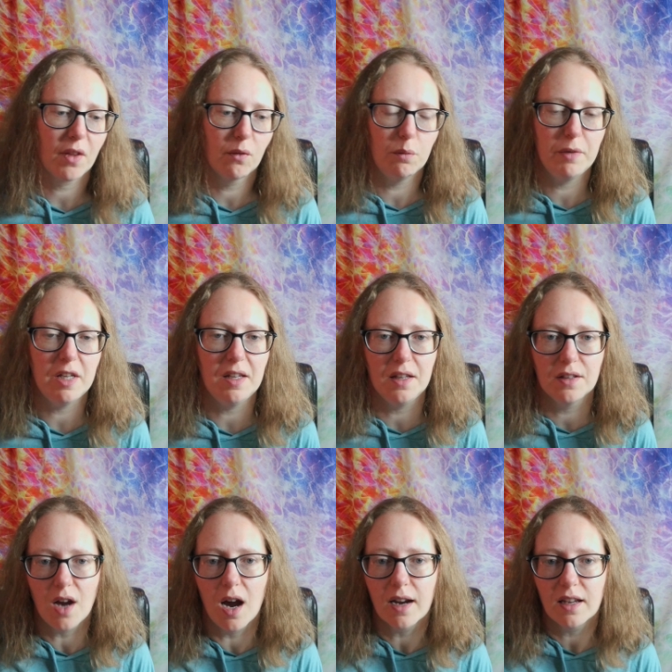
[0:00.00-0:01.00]
would be
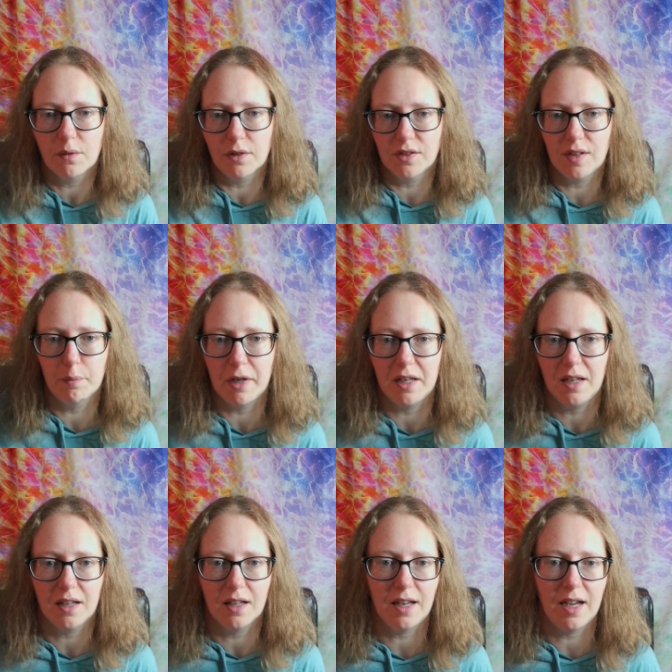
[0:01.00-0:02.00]
talking with
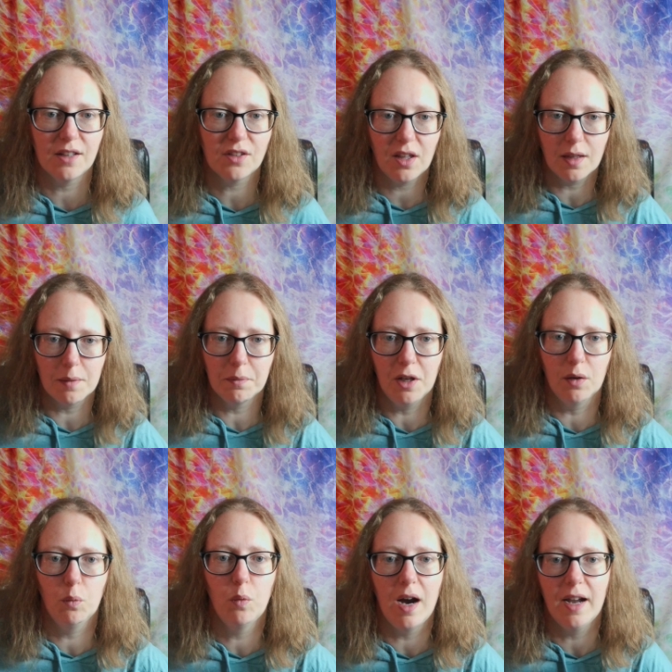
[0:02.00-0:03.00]
somebody and asking them, you know,
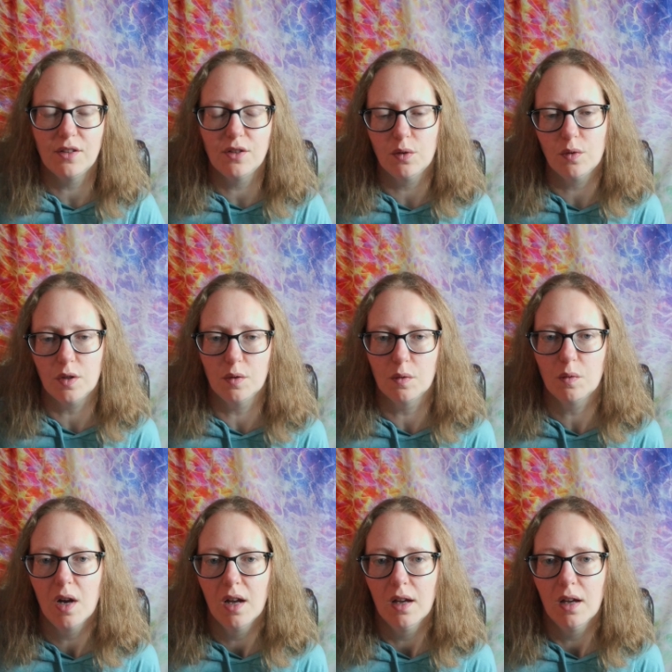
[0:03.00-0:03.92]
why do you